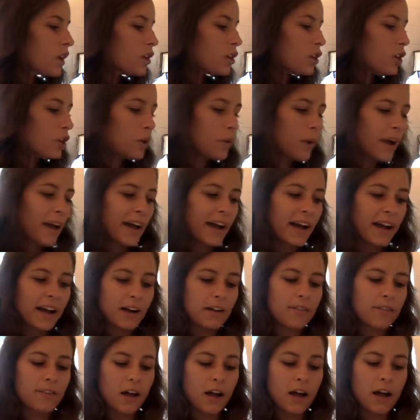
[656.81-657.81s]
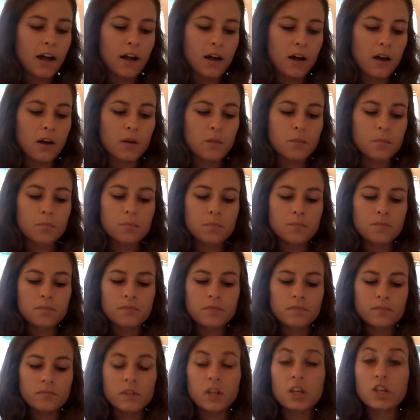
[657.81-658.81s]
you have
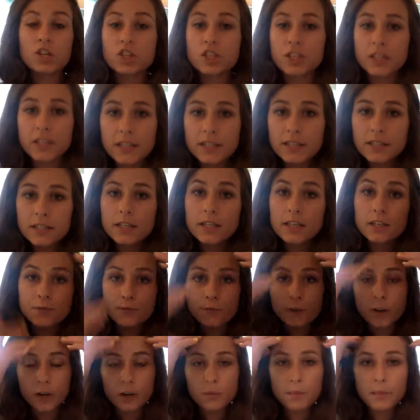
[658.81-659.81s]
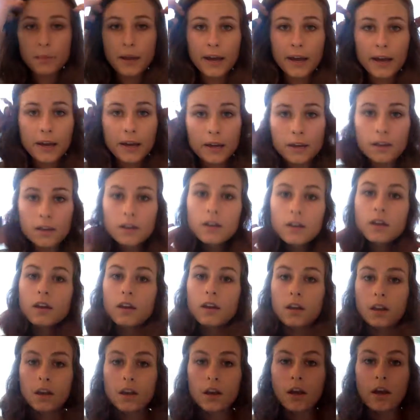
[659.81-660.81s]
a sheet. It's front and back.
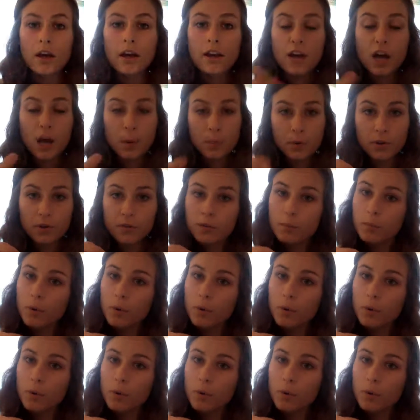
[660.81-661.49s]
A couple of the